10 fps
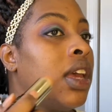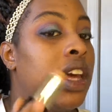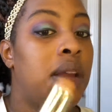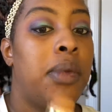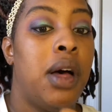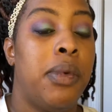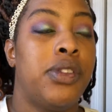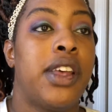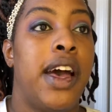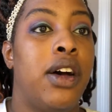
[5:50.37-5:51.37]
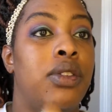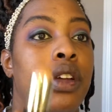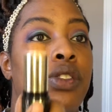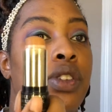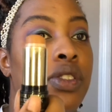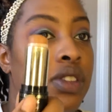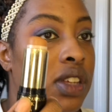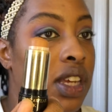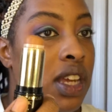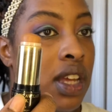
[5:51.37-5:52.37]
And I'm almost out, as you can
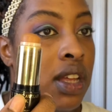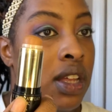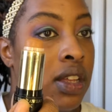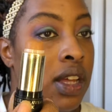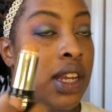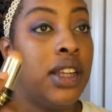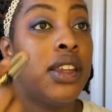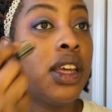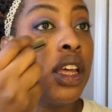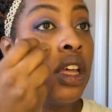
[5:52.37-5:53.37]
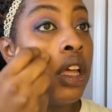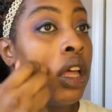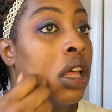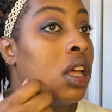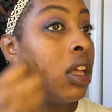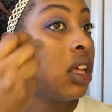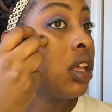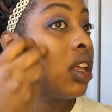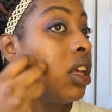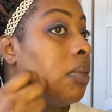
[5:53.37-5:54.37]
see. I need to
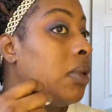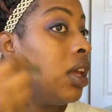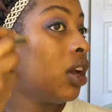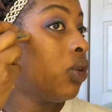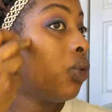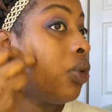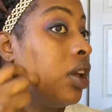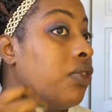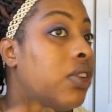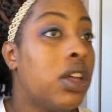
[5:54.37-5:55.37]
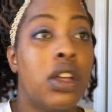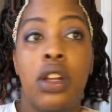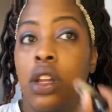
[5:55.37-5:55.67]
get me a refill.